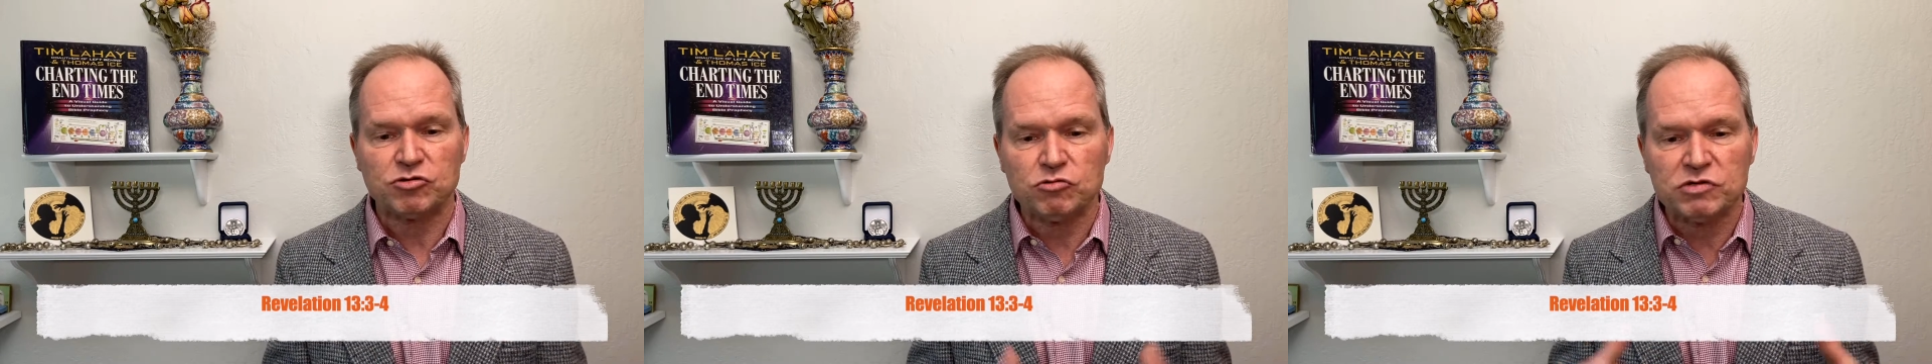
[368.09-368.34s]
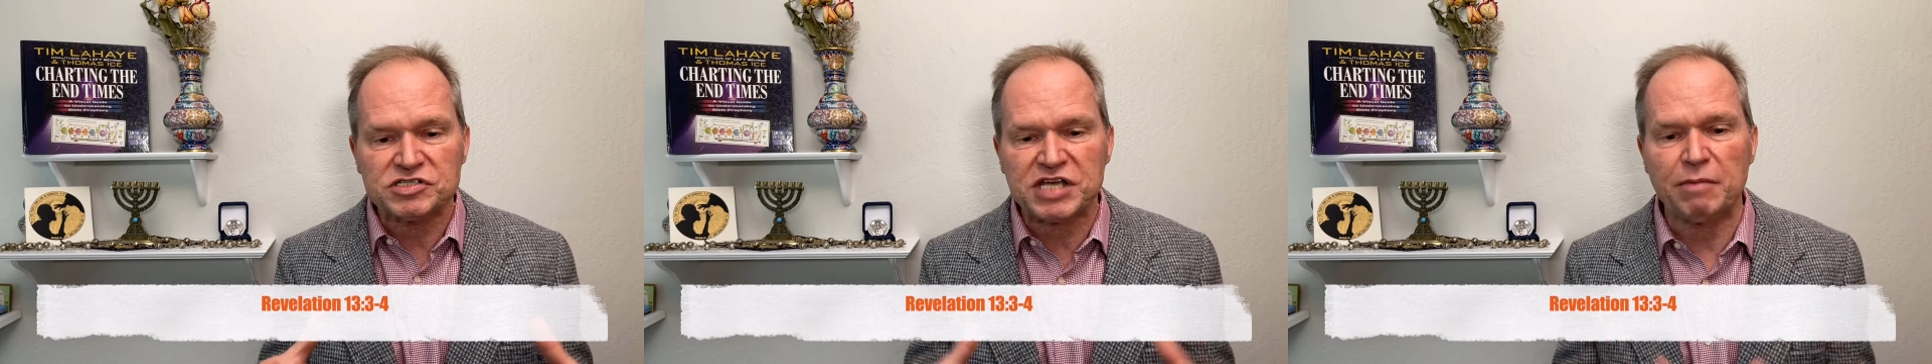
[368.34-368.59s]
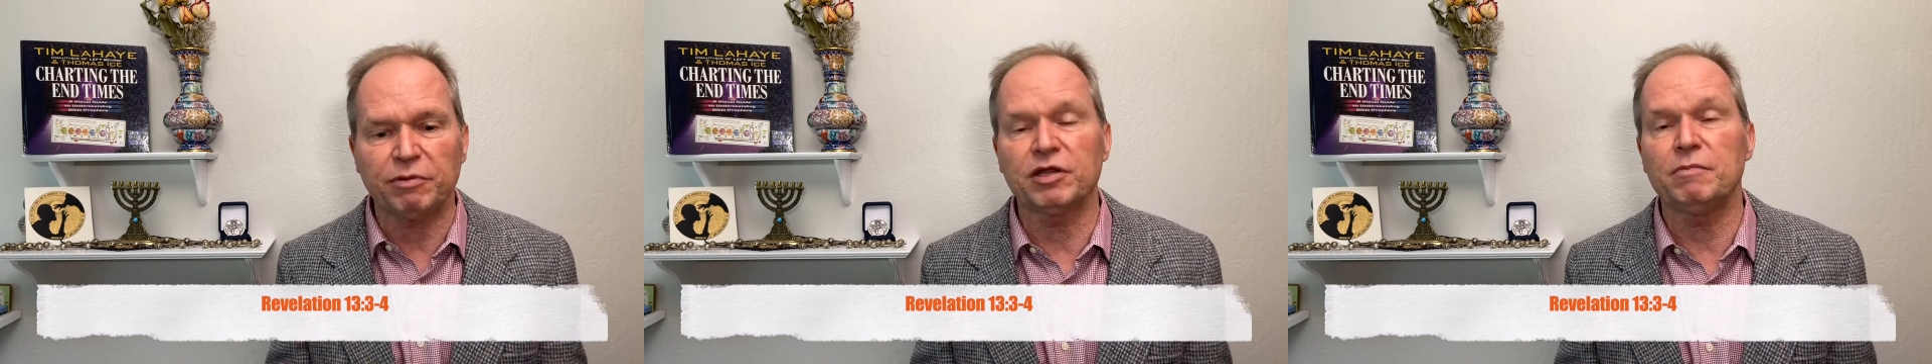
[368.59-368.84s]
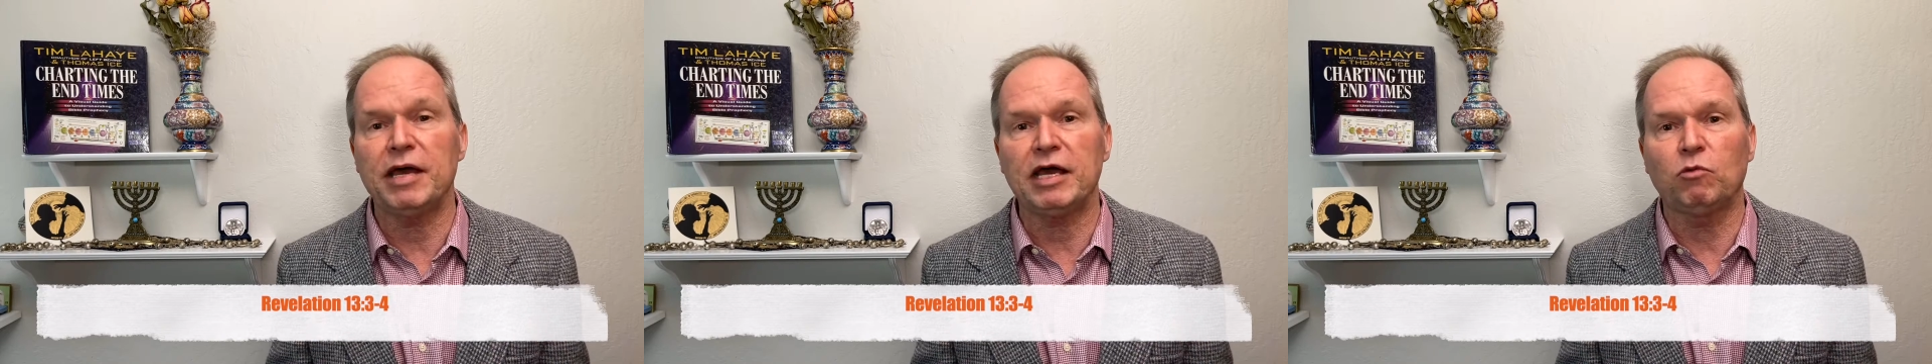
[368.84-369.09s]
Who is able to
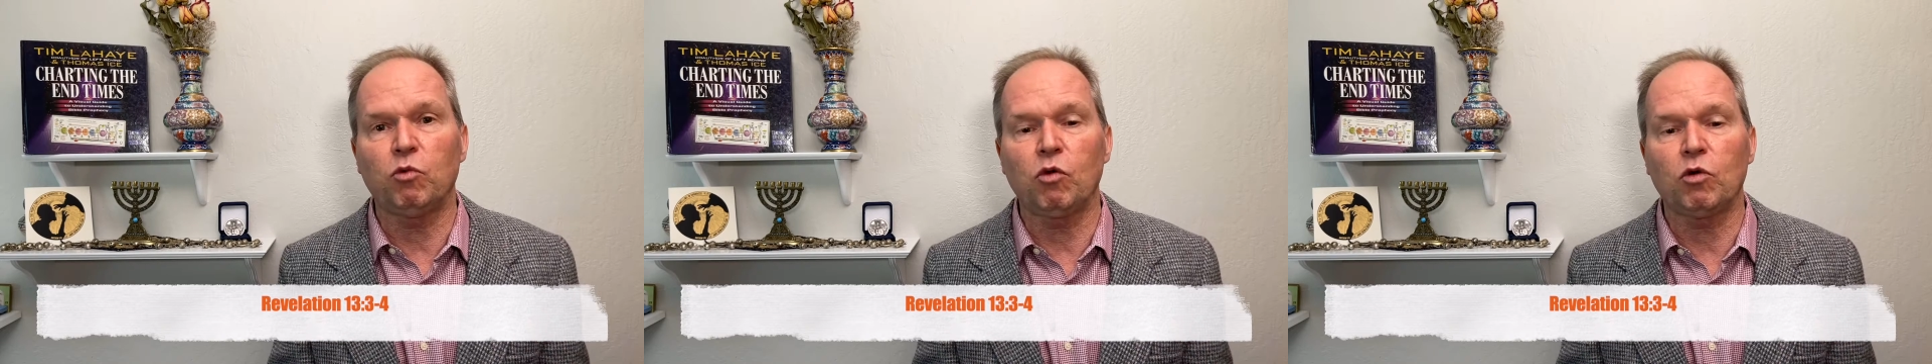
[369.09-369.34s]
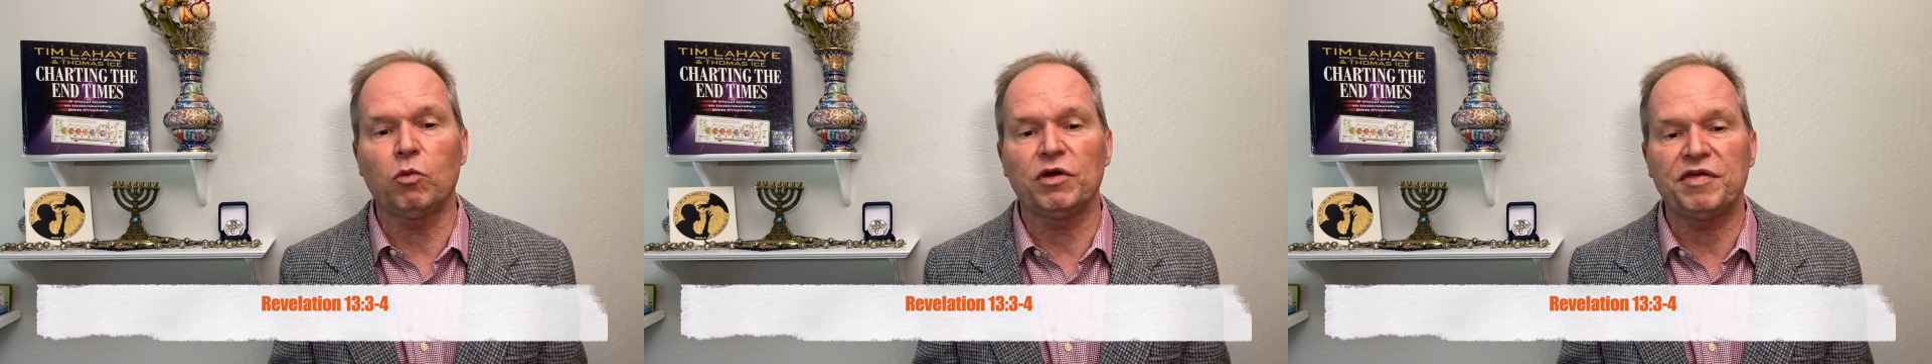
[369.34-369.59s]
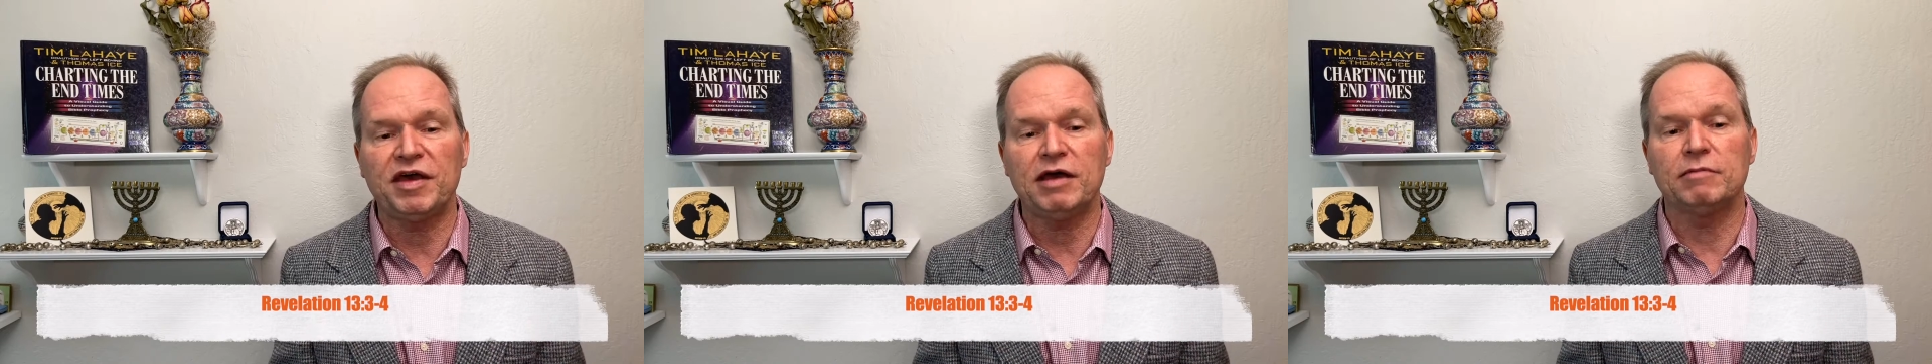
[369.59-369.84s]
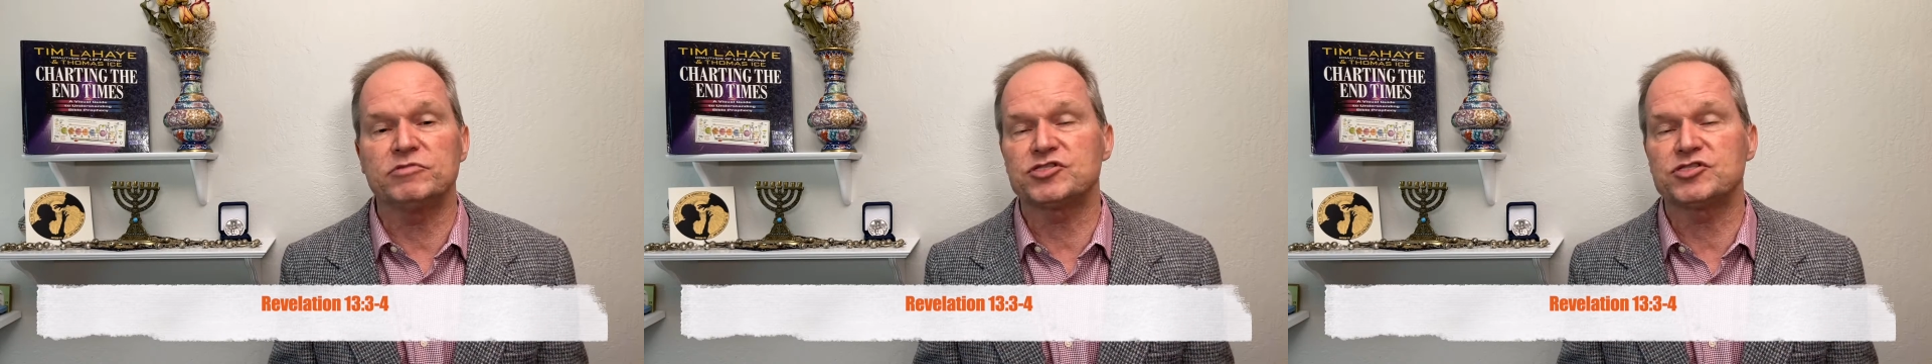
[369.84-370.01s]
make war with him?